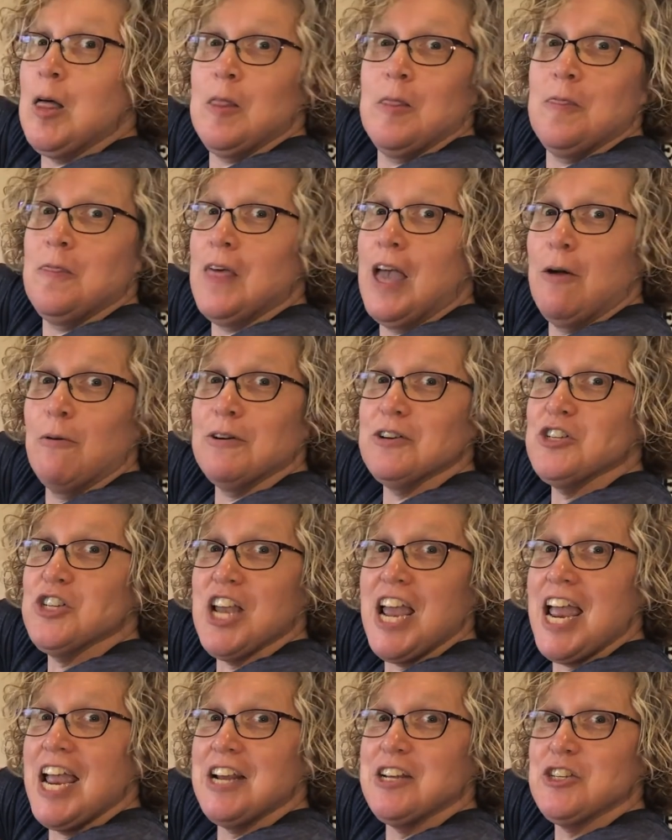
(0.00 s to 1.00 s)
They were
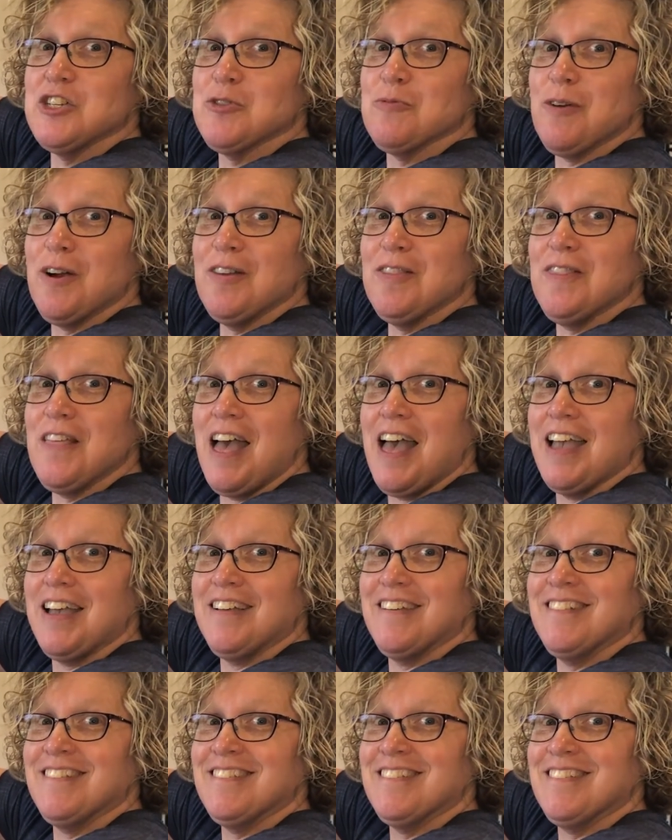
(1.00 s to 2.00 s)
changed, weren't they?
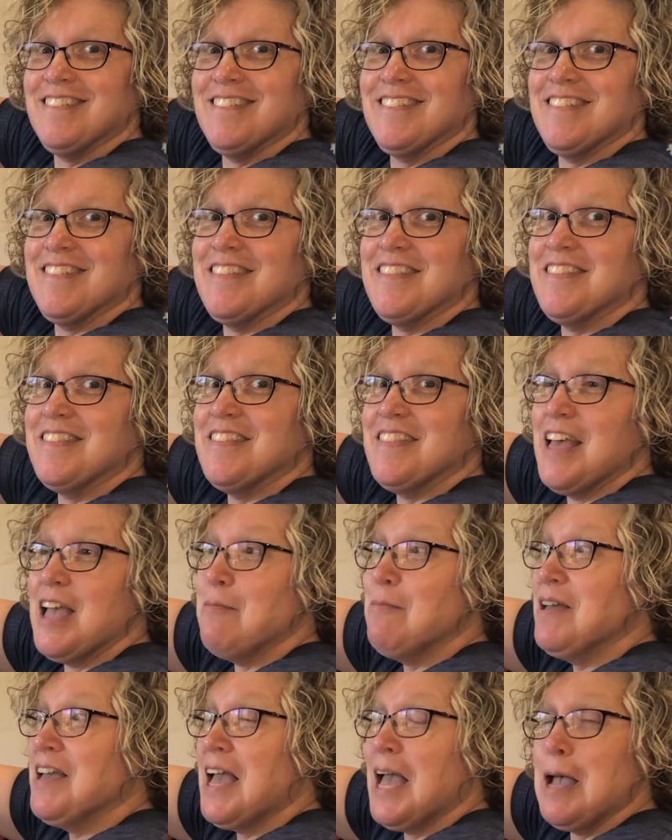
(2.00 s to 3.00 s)
They
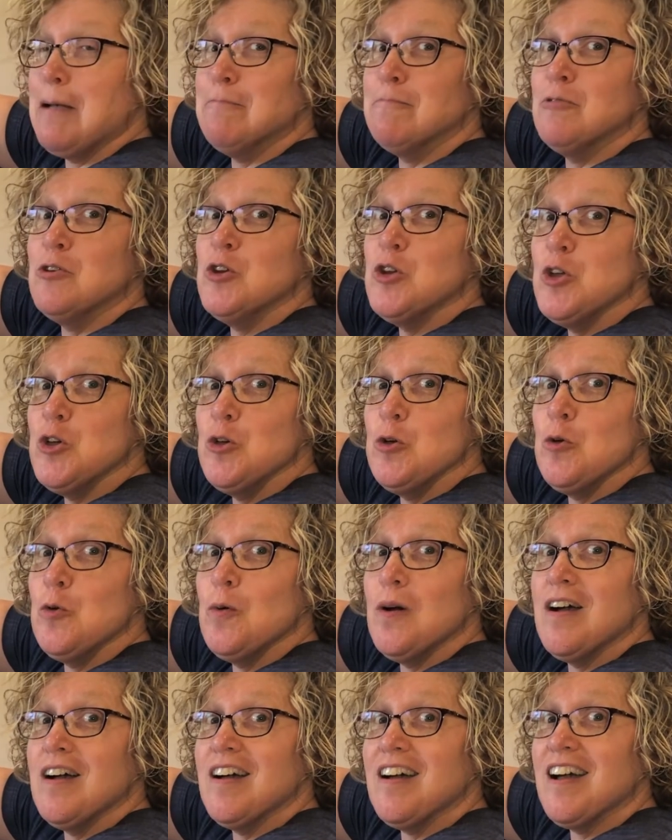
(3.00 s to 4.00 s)
became
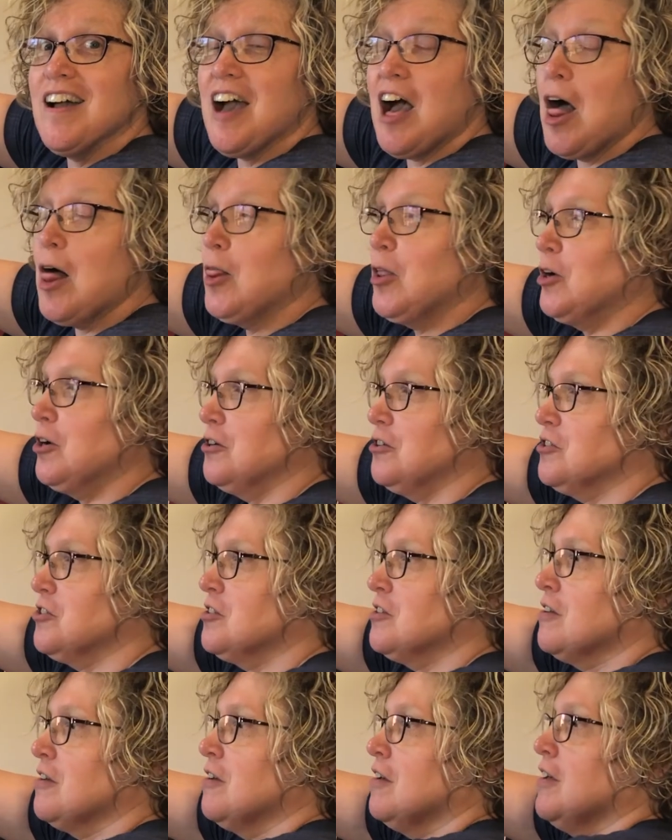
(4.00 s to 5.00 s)
new
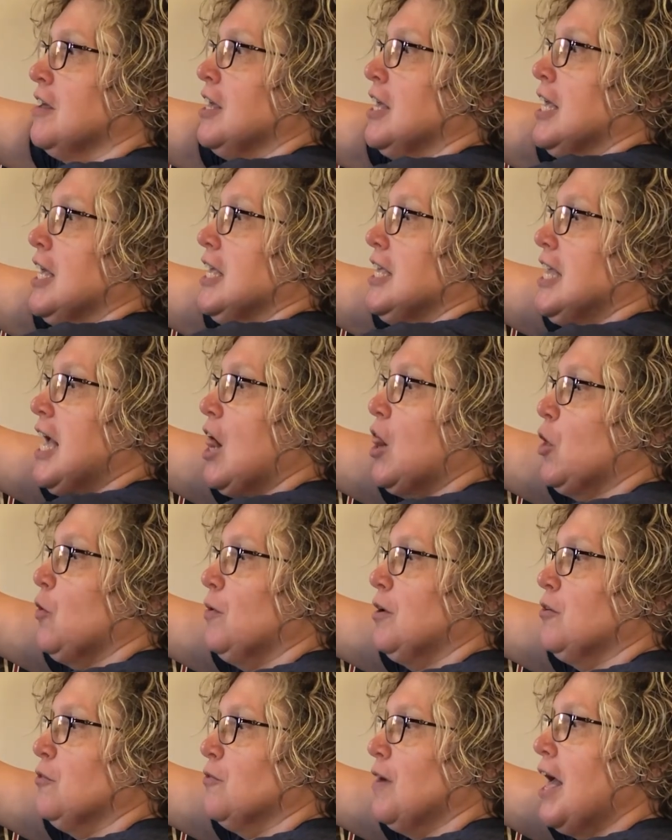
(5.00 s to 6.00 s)
colors. Yellow
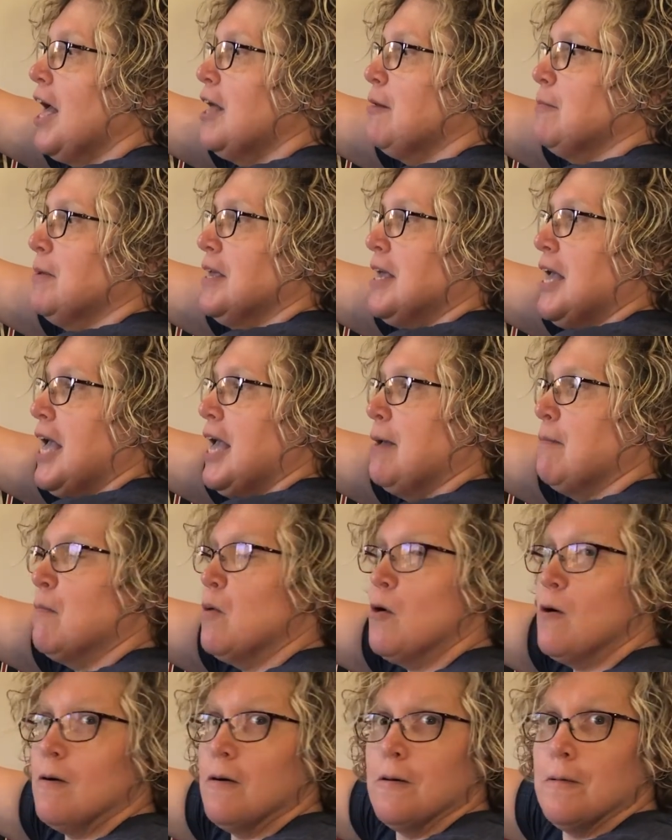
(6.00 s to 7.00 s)
and red became
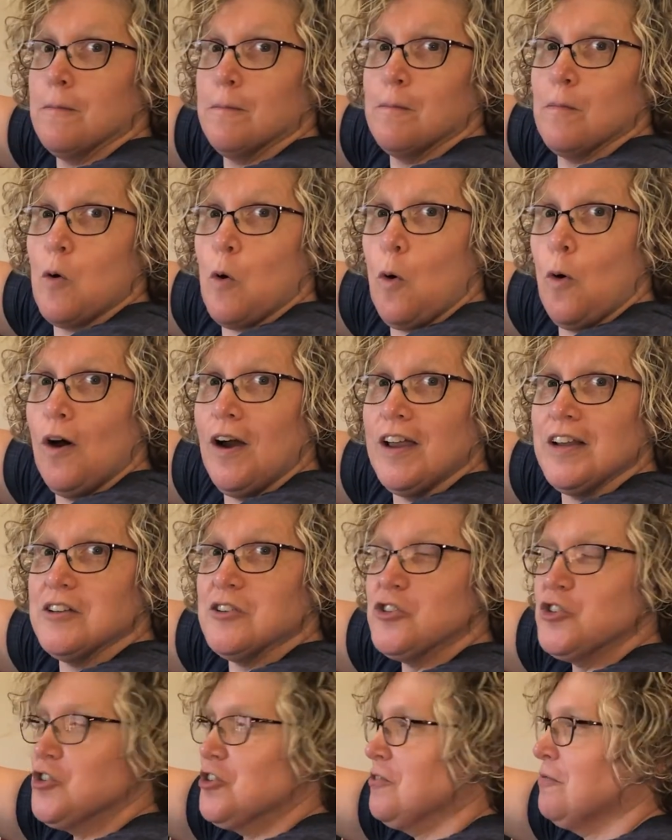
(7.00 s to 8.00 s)

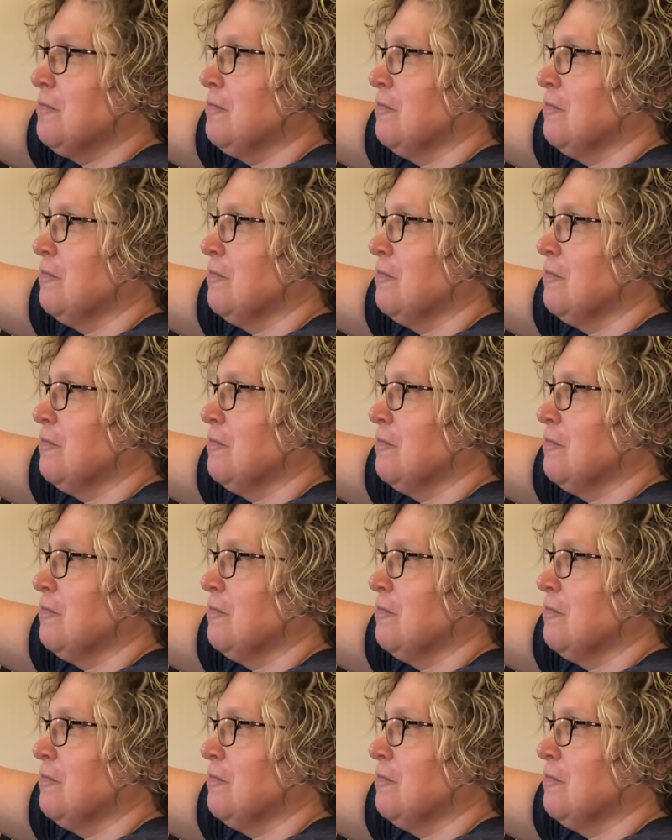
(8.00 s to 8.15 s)
orange.